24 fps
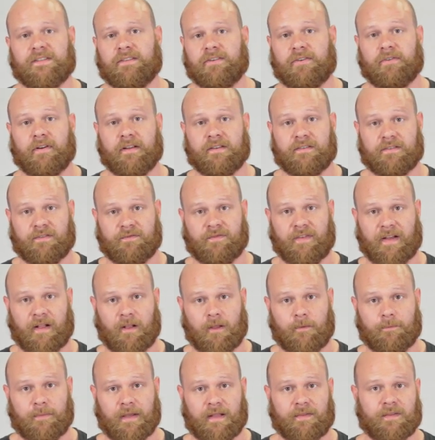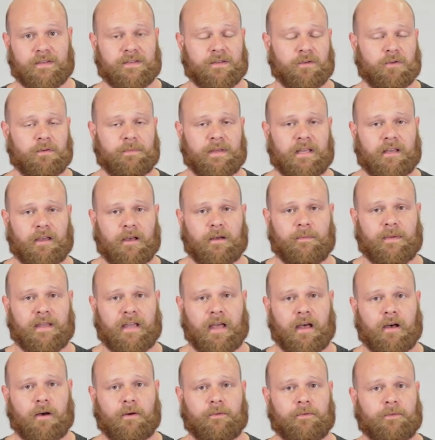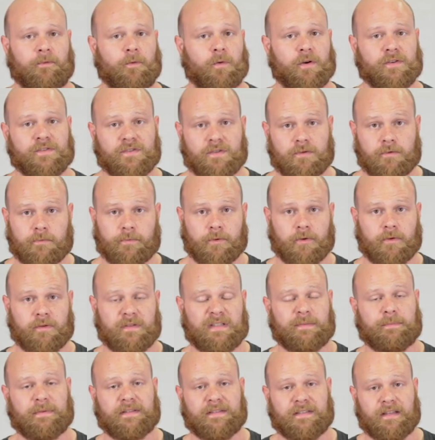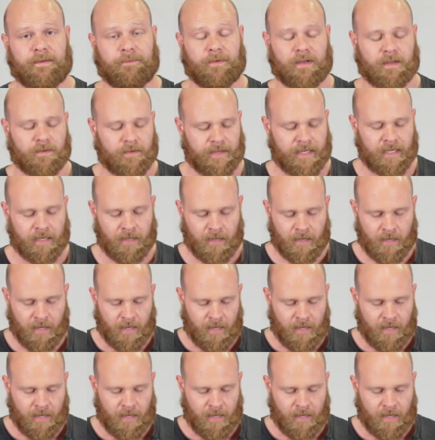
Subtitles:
that are in development that's going to be coming out for Subaru specifically.